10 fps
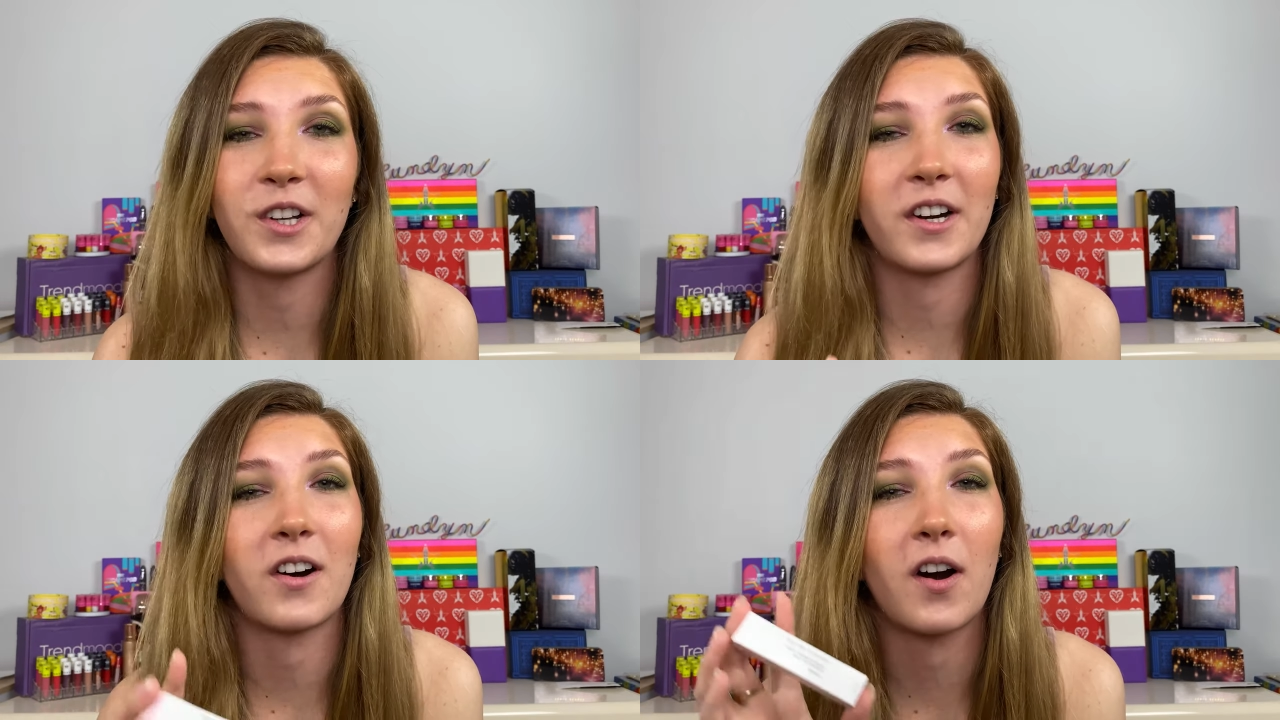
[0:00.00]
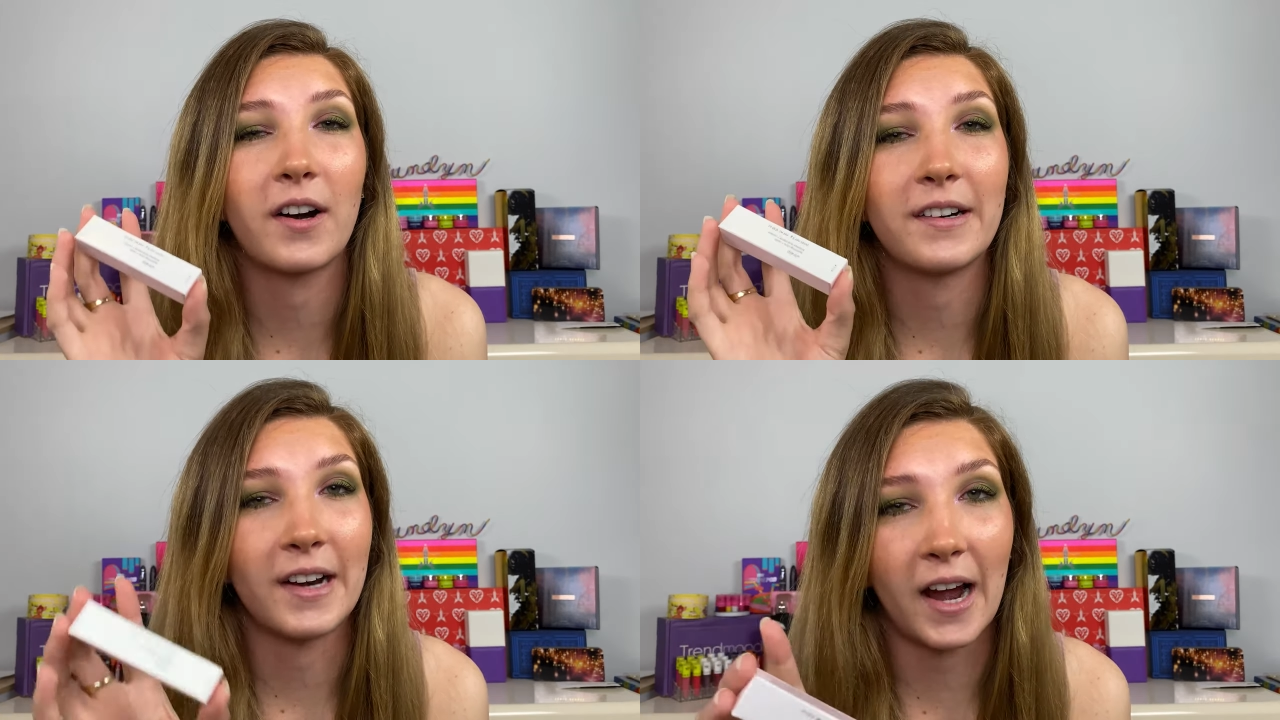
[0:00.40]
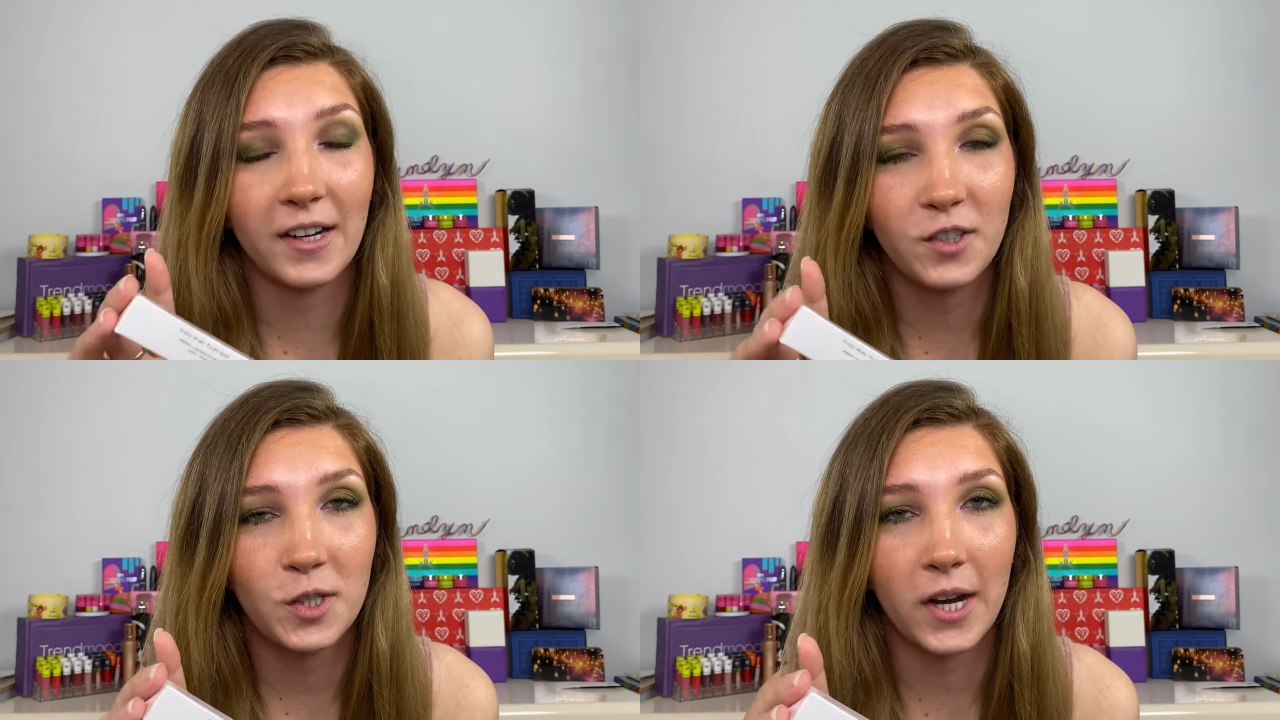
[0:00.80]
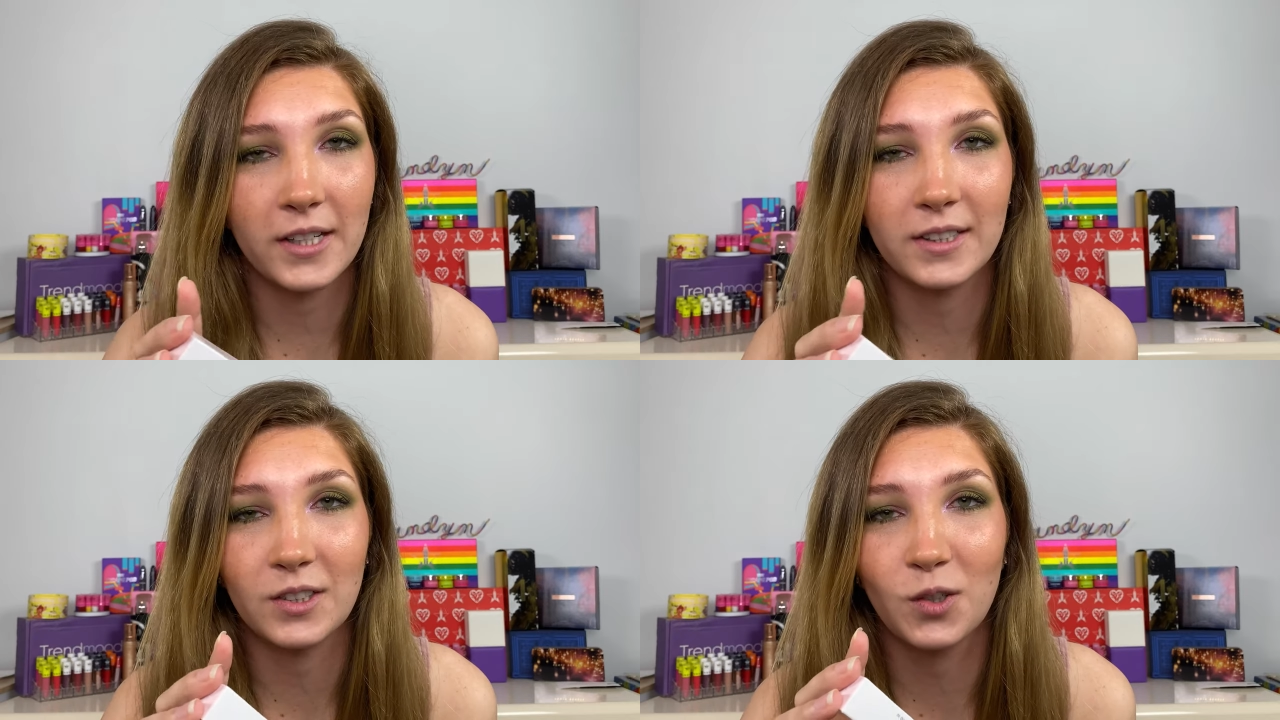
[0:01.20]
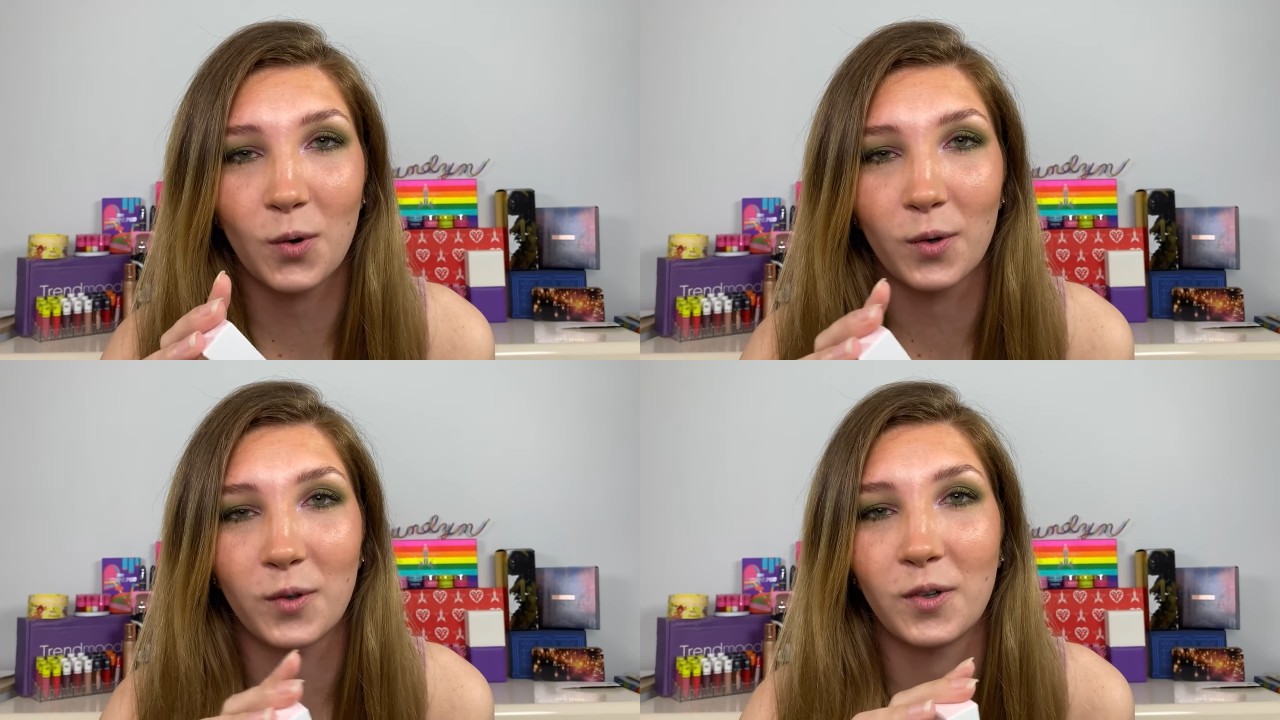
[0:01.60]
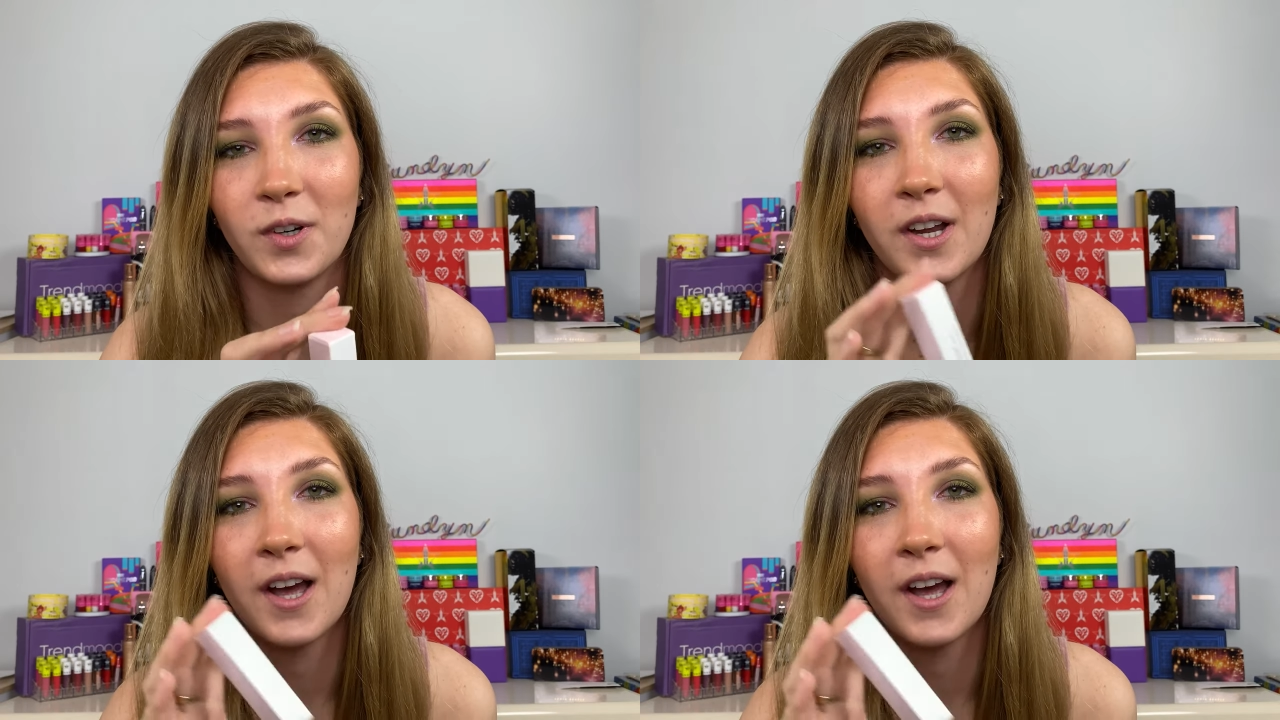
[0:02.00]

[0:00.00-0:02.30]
There are nine shades in total.